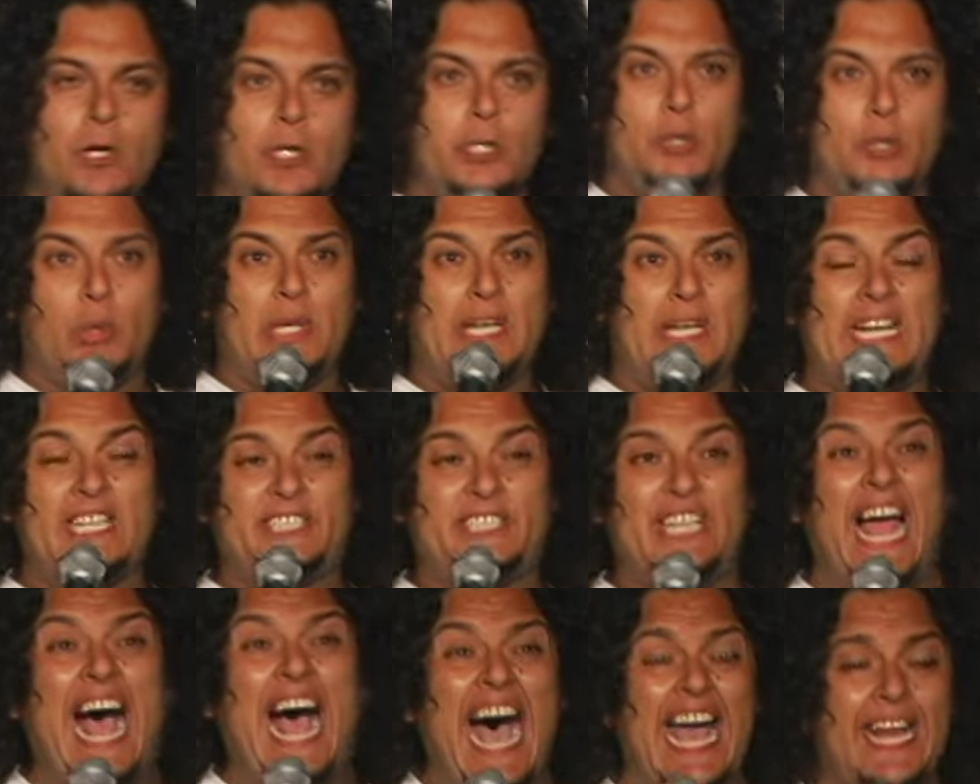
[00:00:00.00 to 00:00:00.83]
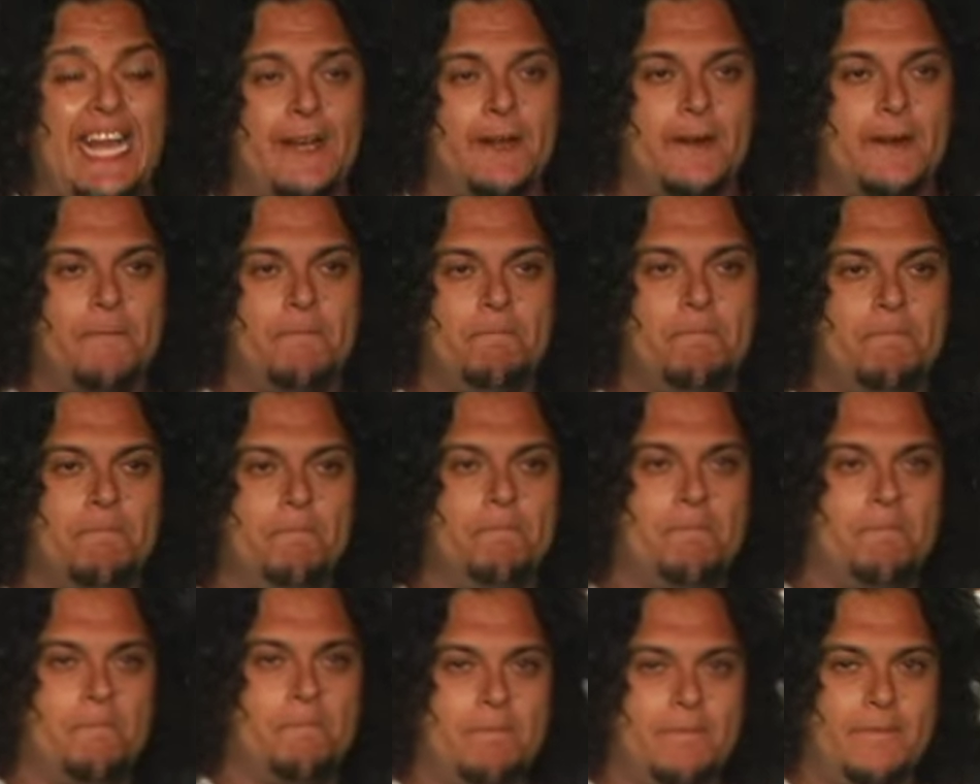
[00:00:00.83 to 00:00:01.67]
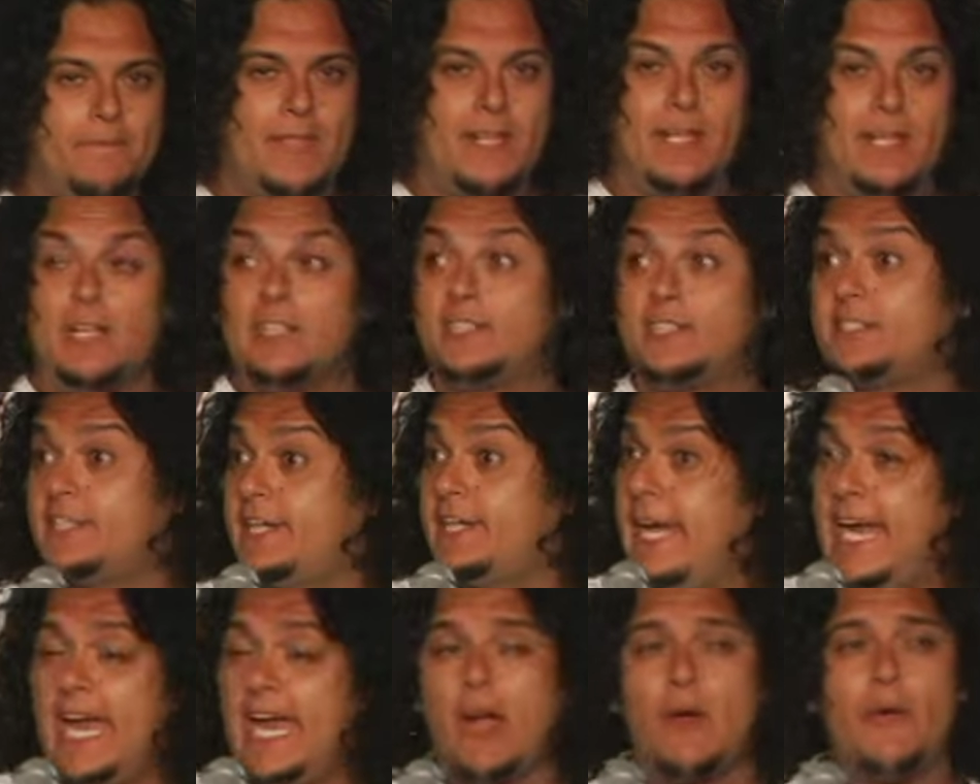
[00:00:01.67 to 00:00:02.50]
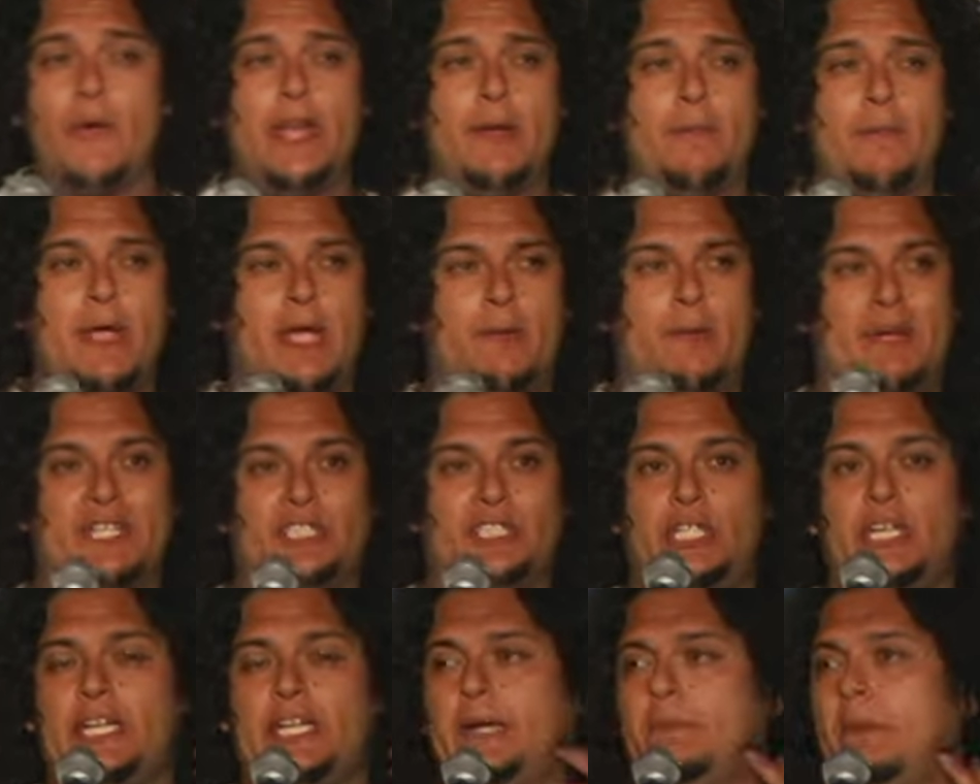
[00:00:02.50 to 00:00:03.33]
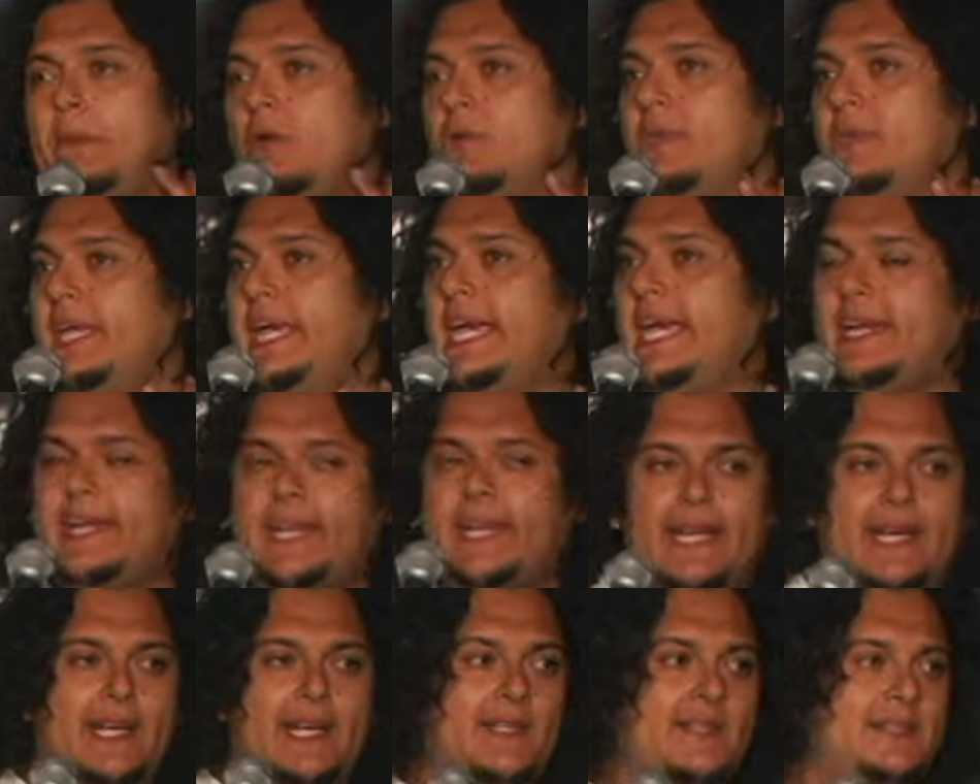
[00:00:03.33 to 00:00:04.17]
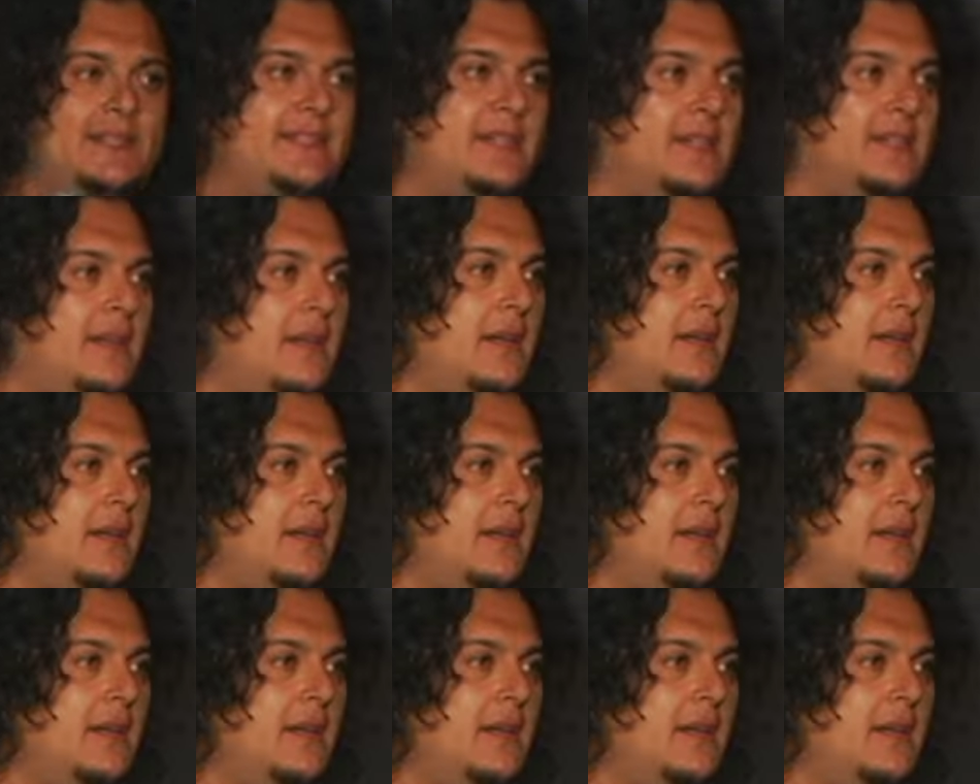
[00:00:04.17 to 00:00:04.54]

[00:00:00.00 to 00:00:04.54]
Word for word: You wanna get shot? Scary, man. My chick came out with hickeys.